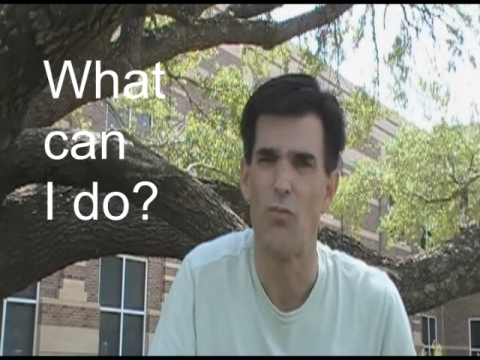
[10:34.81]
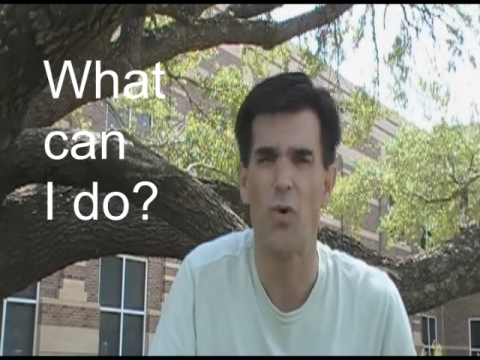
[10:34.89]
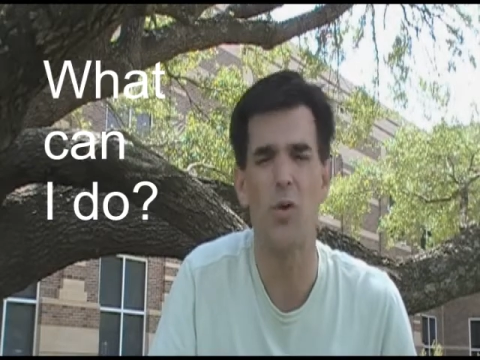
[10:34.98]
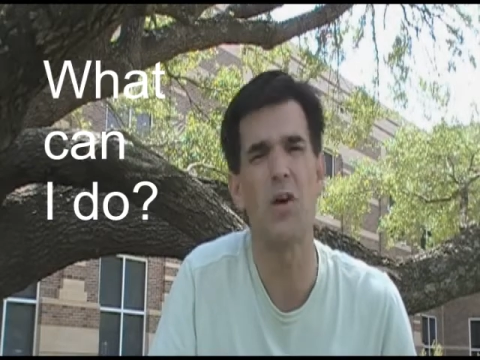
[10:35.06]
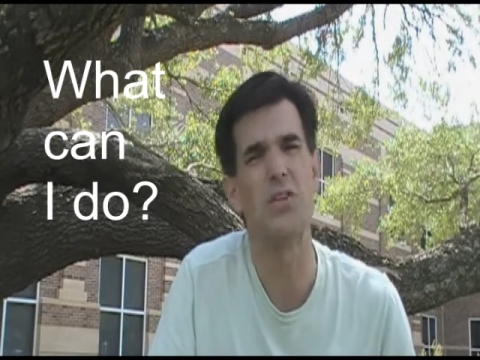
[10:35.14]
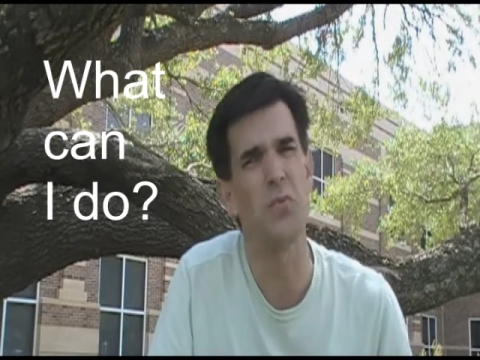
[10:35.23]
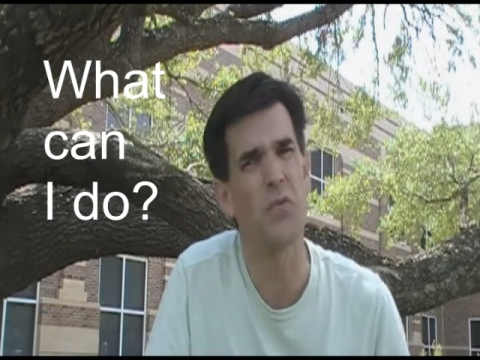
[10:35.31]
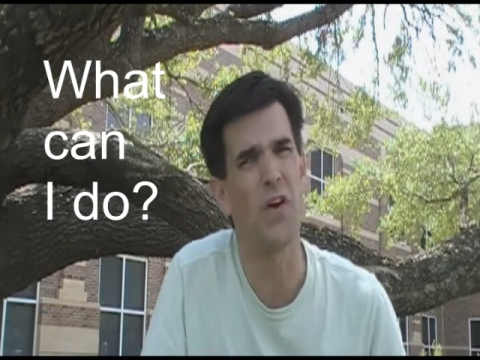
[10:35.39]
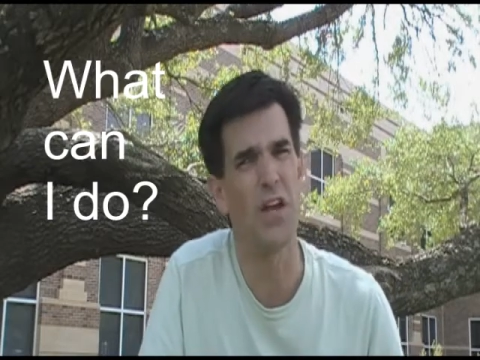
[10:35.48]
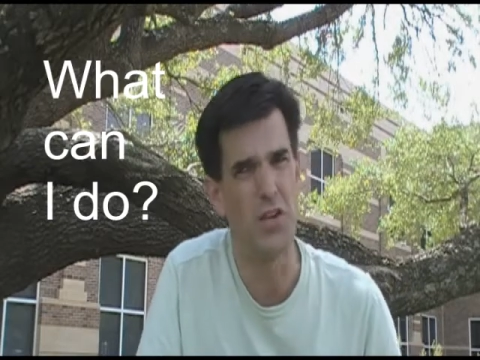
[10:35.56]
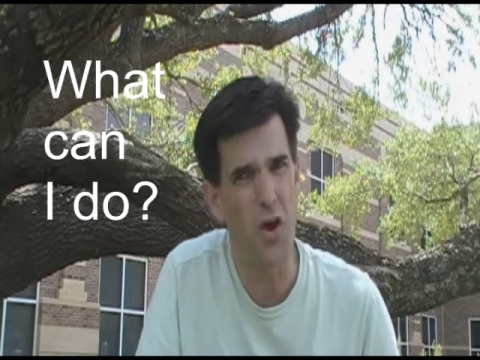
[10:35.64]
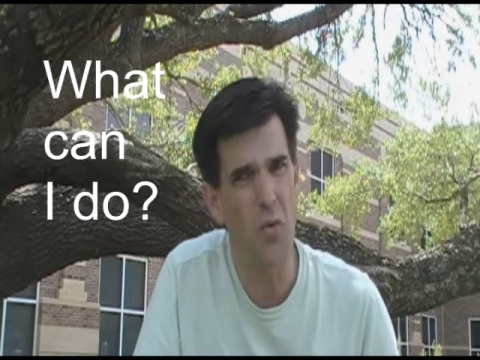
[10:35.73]
What do I do if
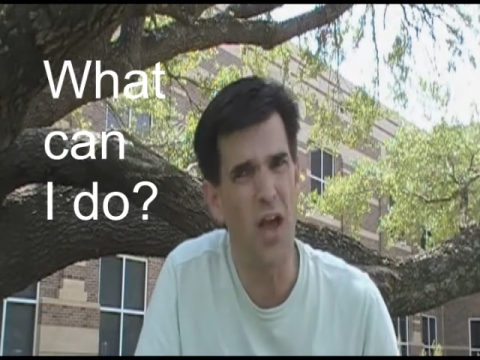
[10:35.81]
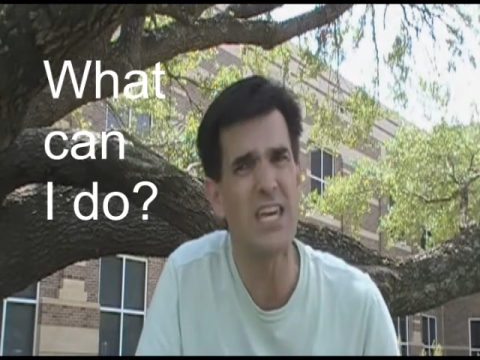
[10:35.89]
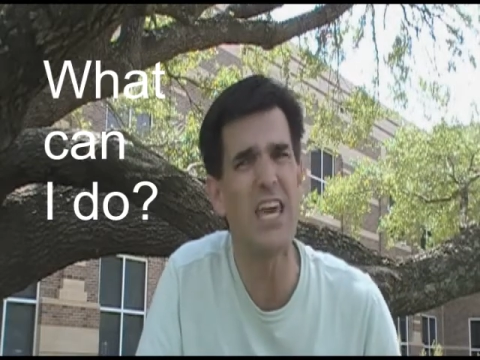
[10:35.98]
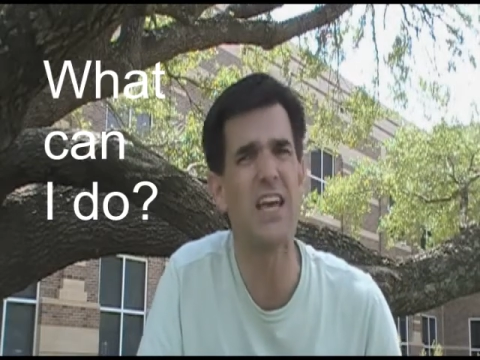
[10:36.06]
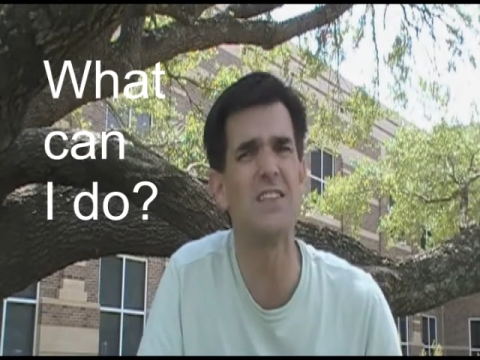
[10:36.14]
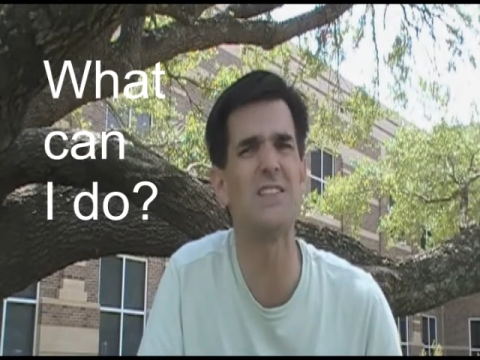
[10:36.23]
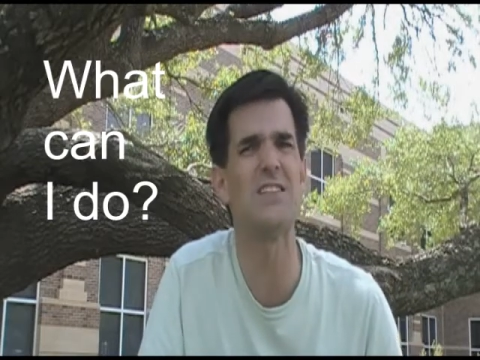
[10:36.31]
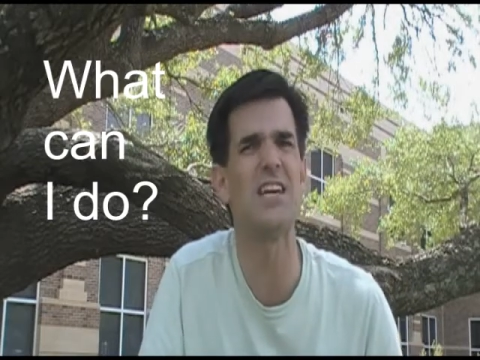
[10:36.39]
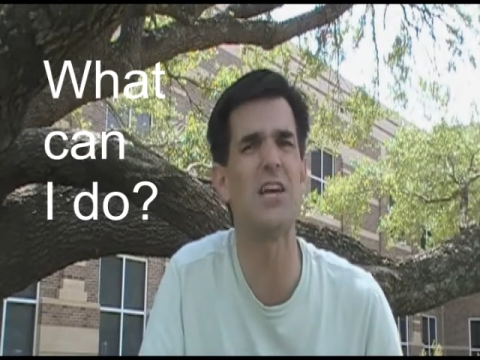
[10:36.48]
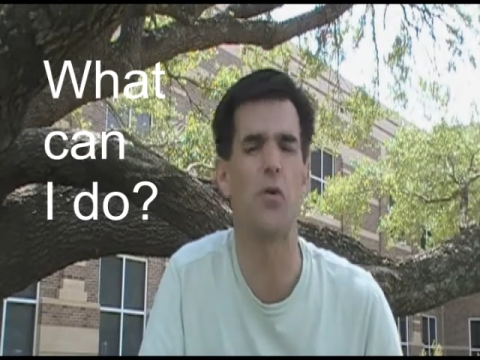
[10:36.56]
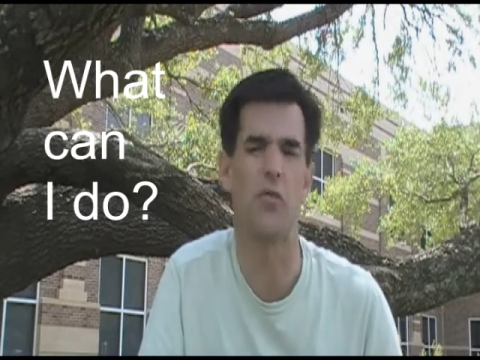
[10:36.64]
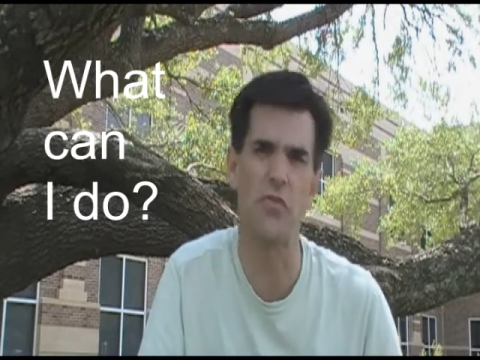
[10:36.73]
I know I can't
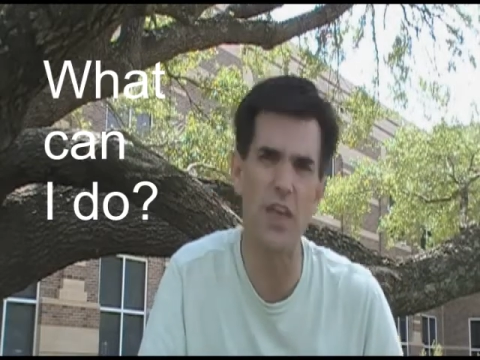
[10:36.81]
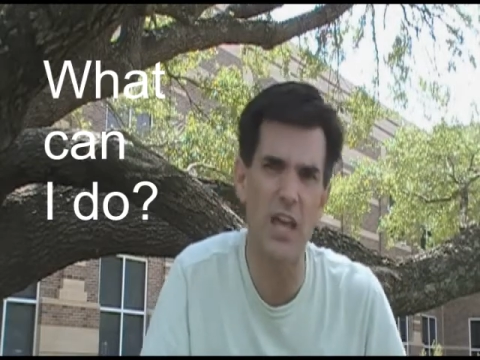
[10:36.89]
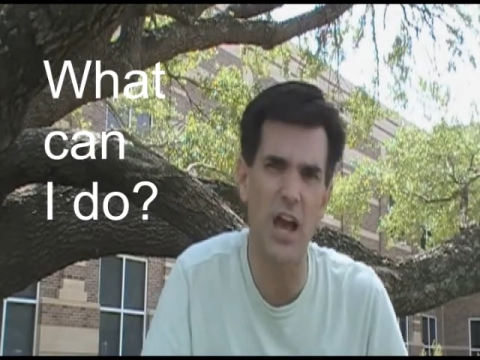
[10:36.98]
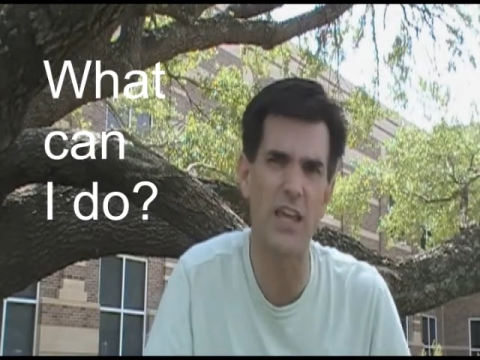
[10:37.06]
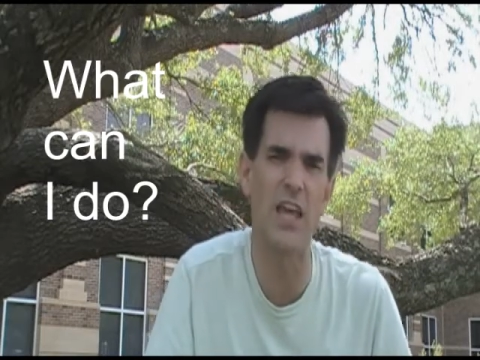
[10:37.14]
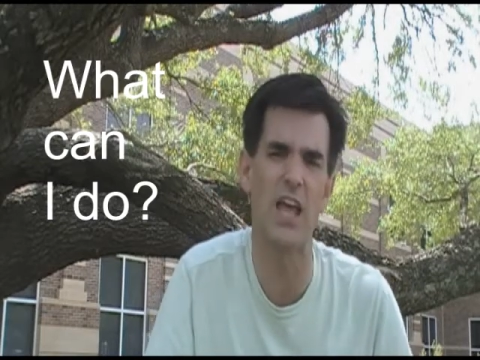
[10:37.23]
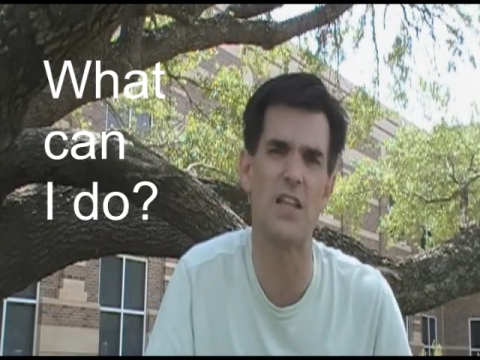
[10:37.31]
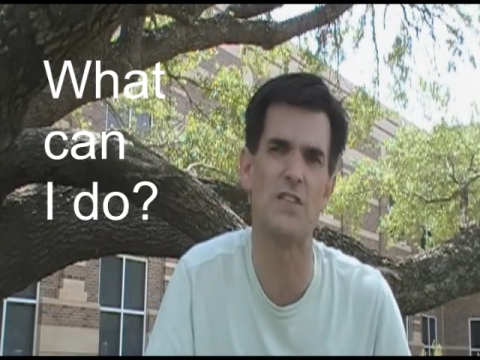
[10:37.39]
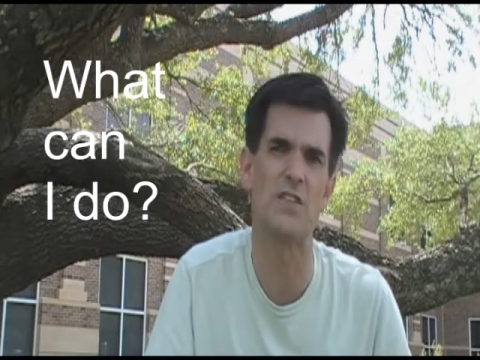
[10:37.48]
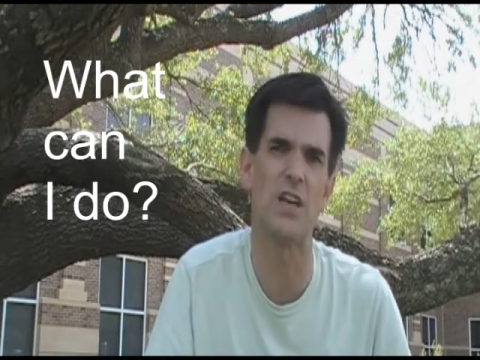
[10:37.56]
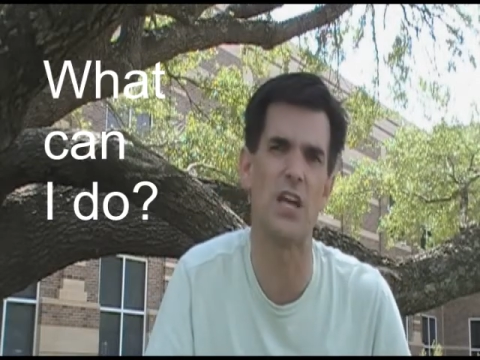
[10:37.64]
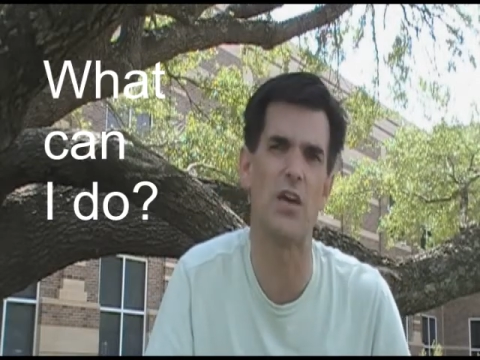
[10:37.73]
sing or think I can't
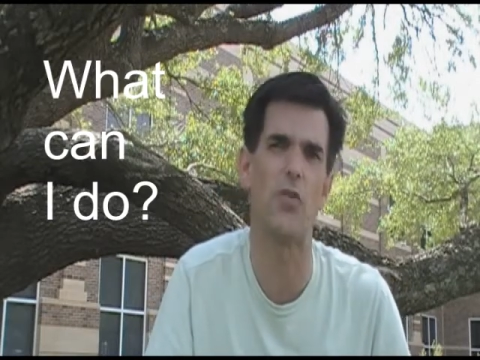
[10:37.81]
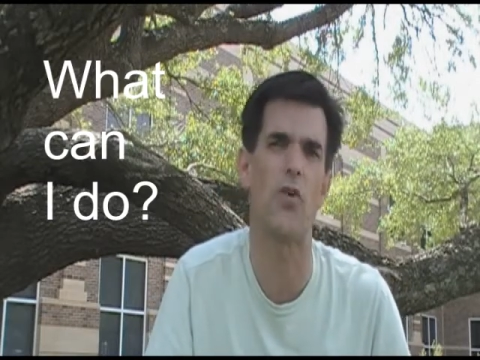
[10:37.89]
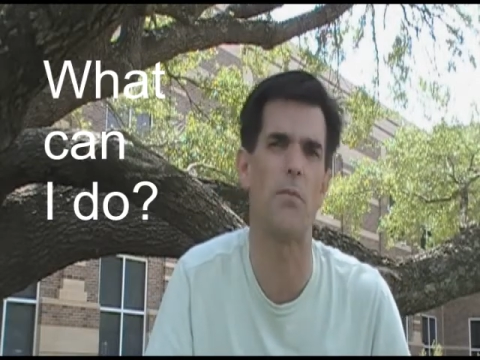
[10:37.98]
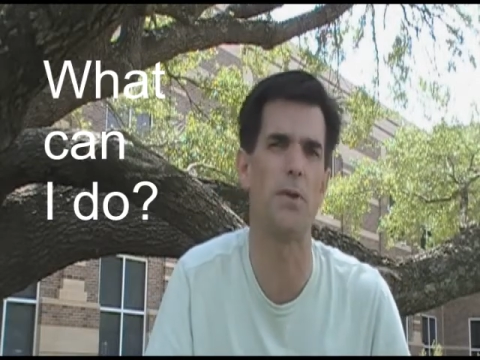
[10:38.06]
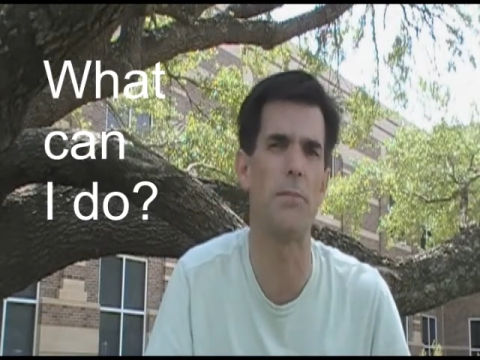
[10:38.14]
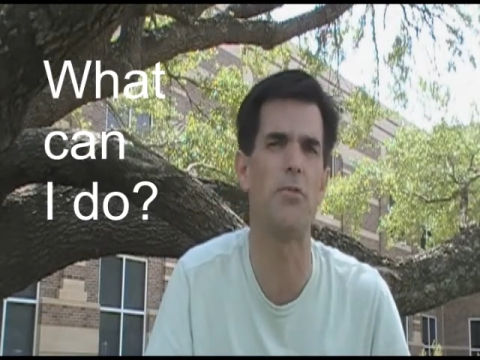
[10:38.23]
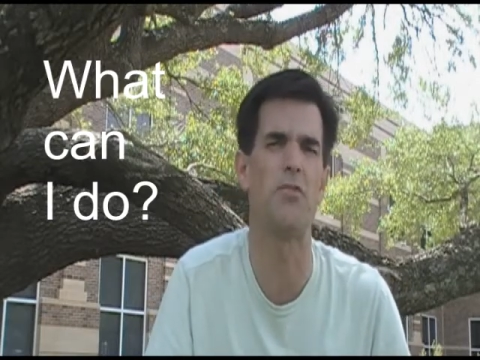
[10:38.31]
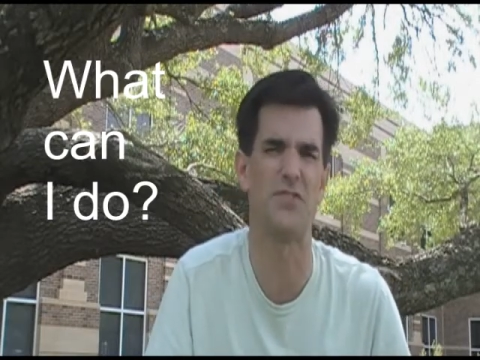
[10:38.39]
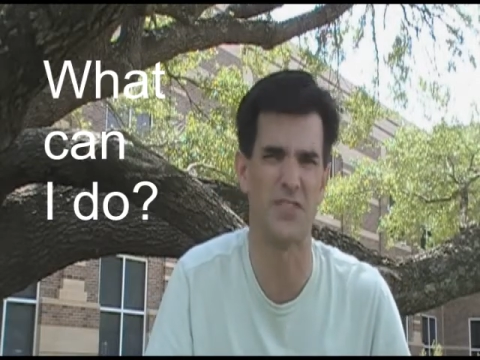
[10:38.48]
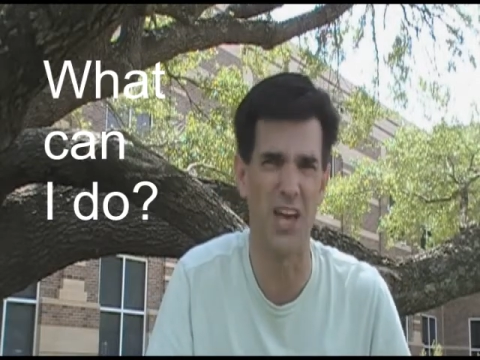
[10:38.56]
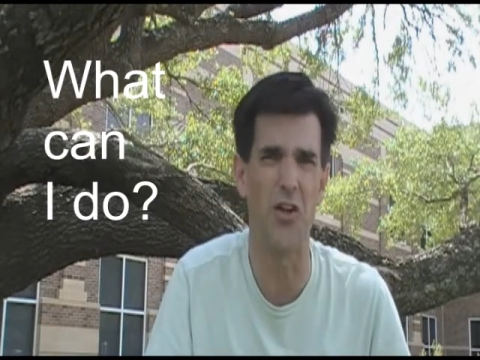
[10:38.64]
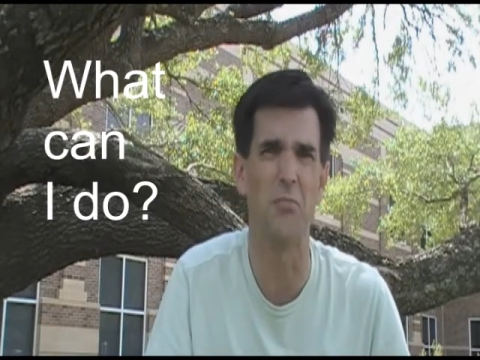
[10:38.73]
sing, or people who
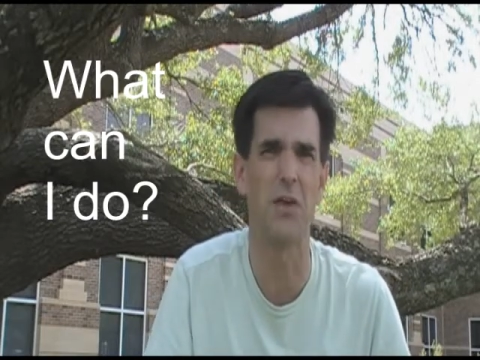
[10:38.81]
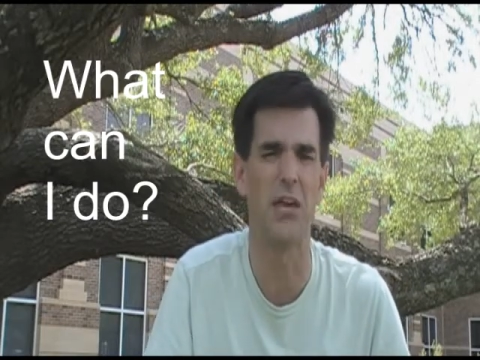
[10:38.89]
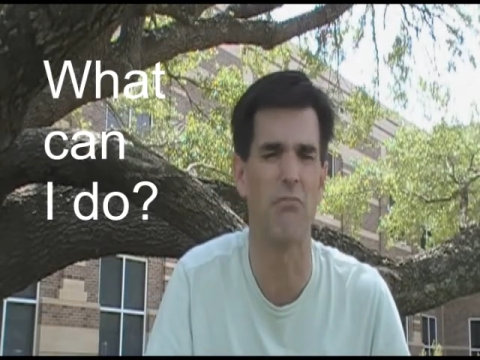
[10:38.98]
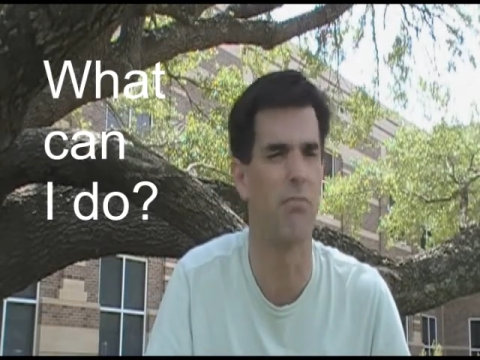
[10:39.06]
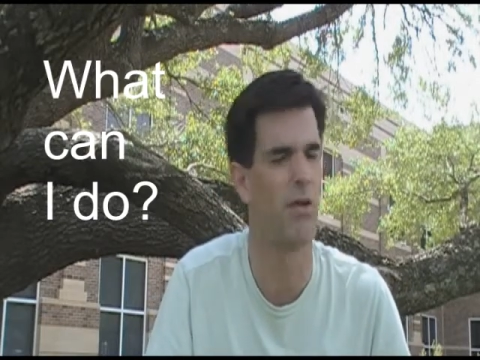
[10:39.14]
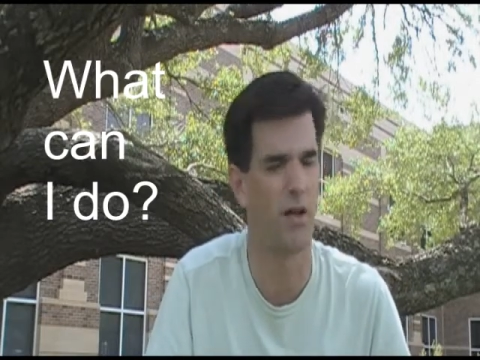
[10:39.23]
tell me,